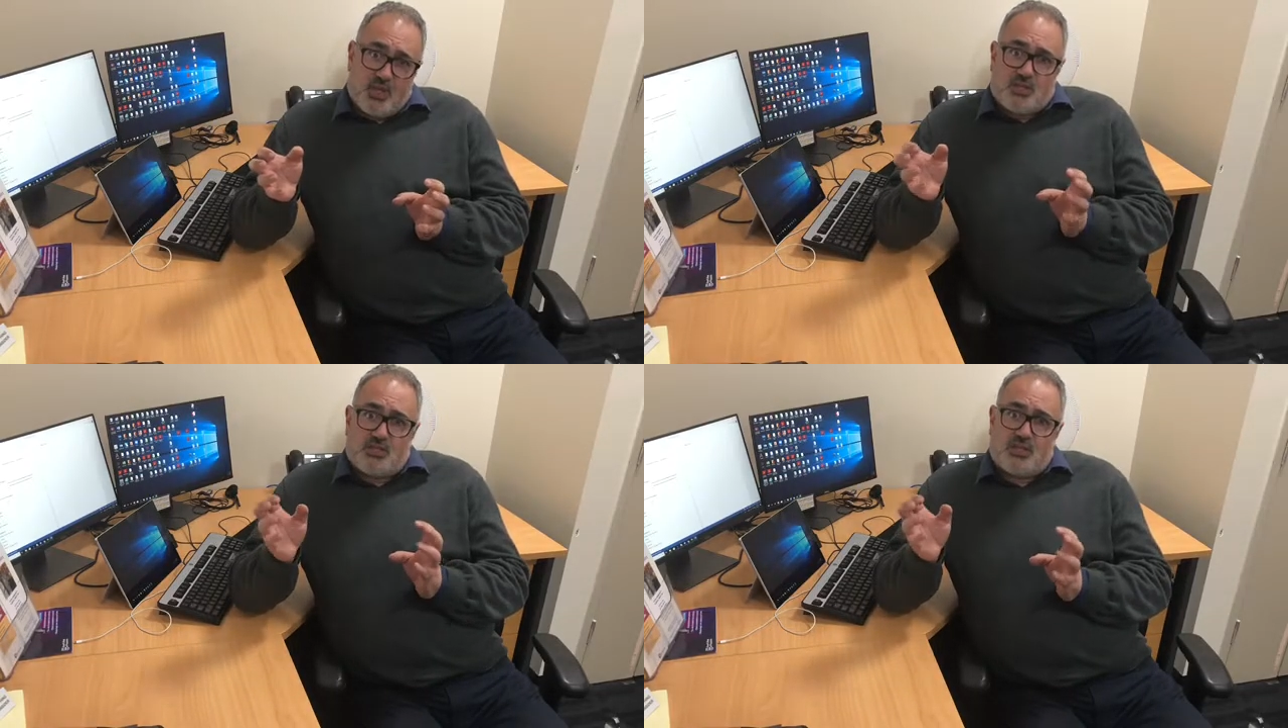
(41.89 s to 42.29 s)

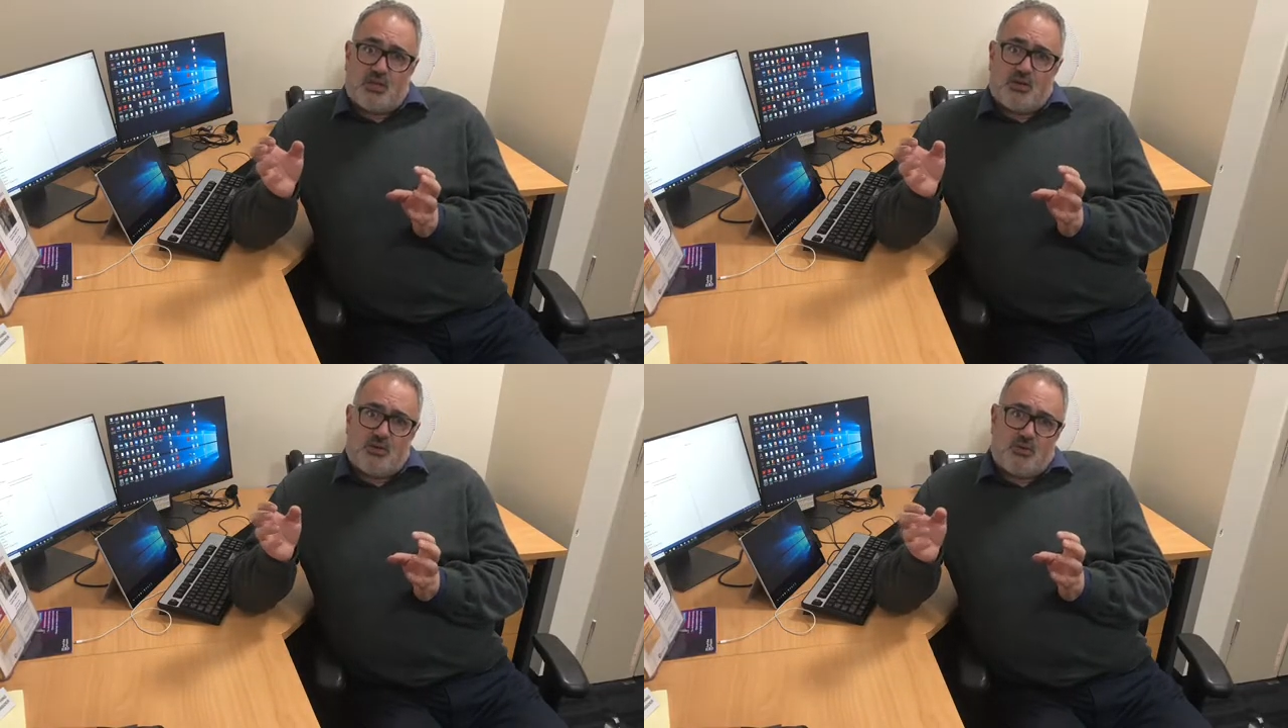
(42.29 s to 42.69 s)

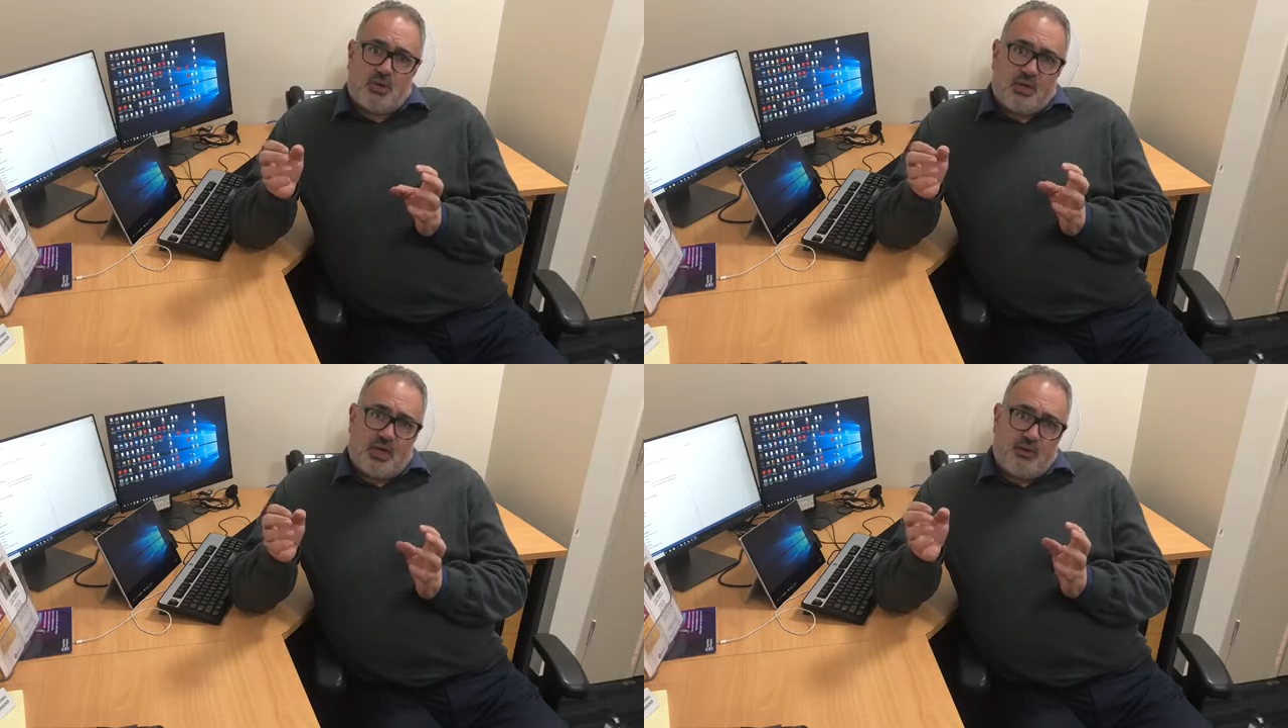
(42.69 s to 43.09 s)
So
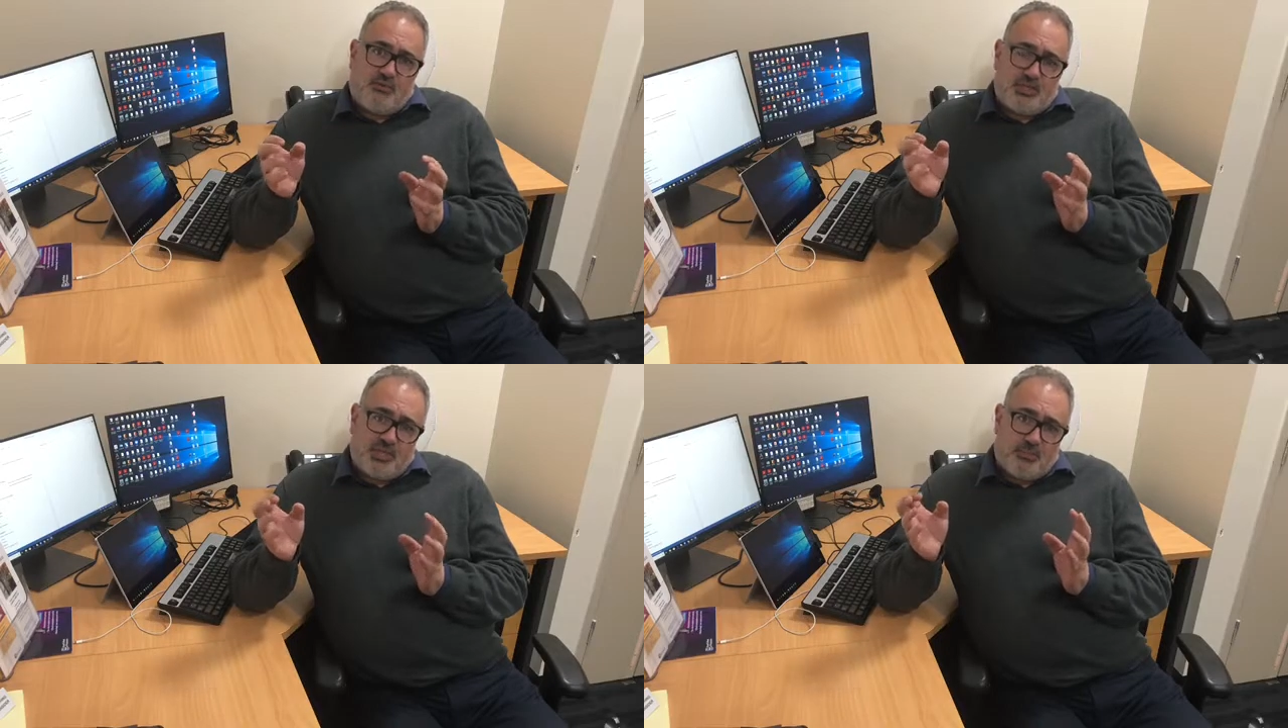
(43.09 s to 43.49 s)
if we
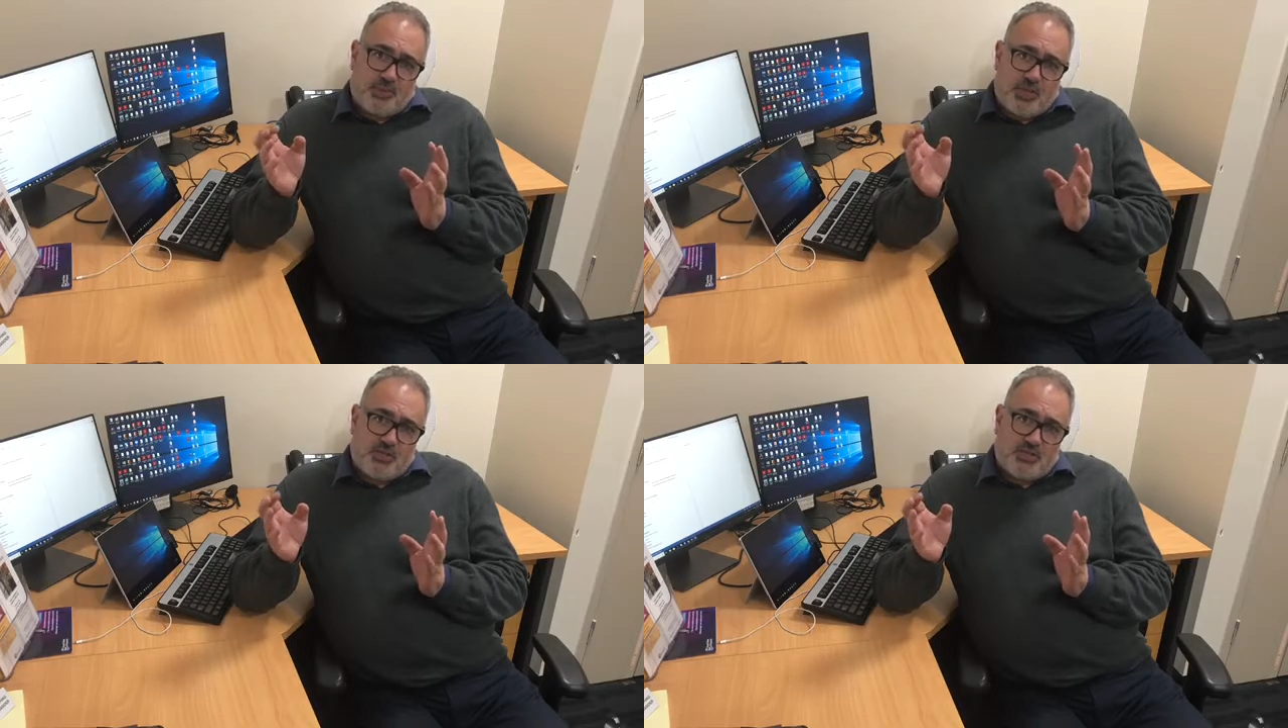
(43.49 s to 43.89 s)
take a
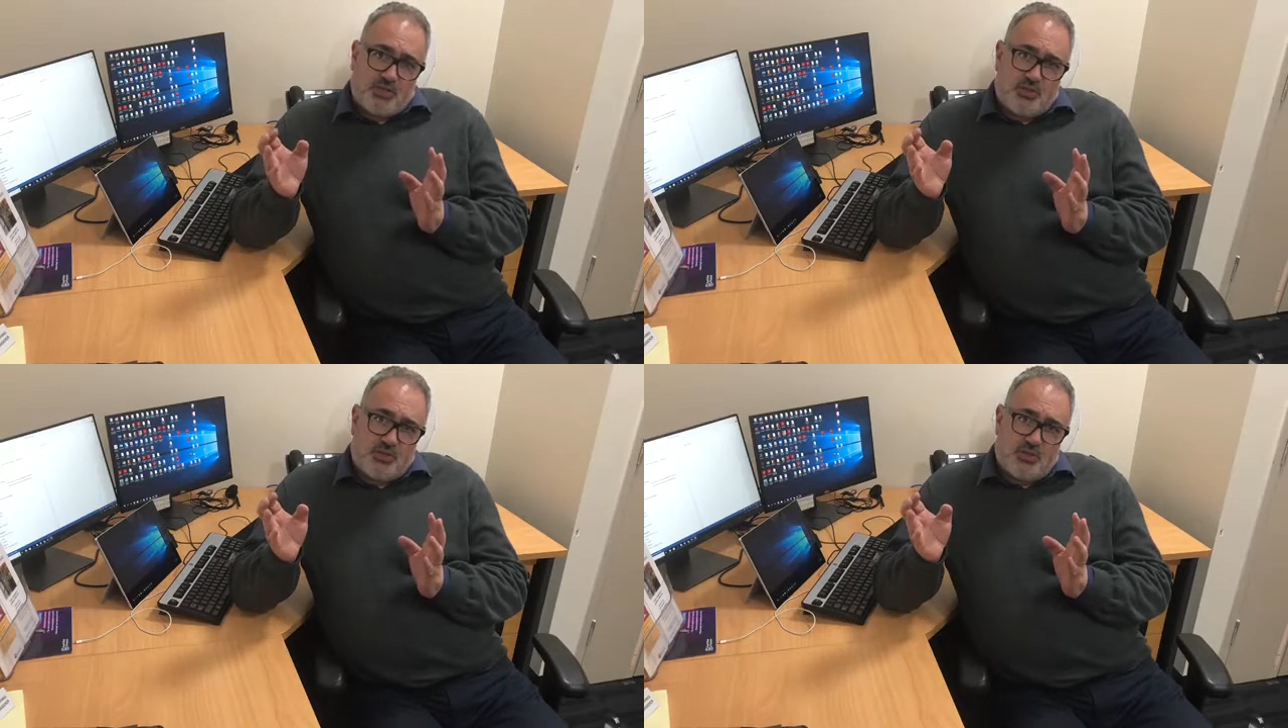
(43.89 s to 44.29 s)
patient
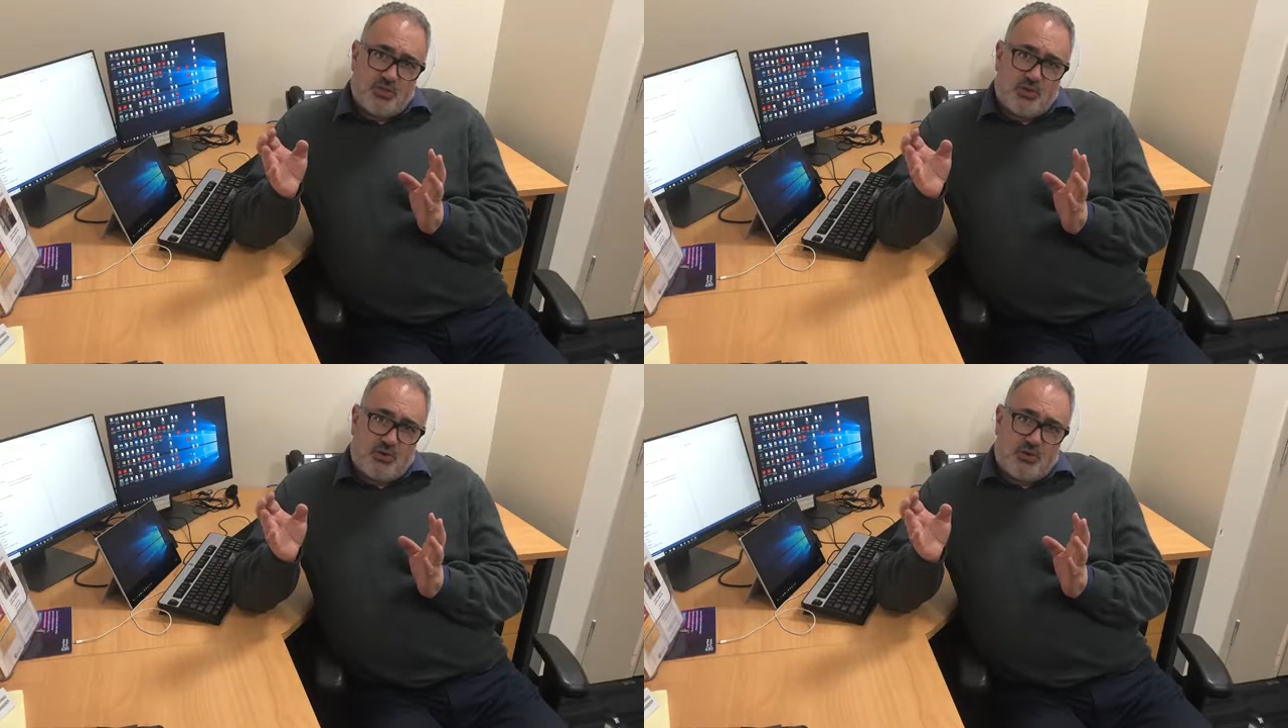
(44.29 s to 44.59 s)
who's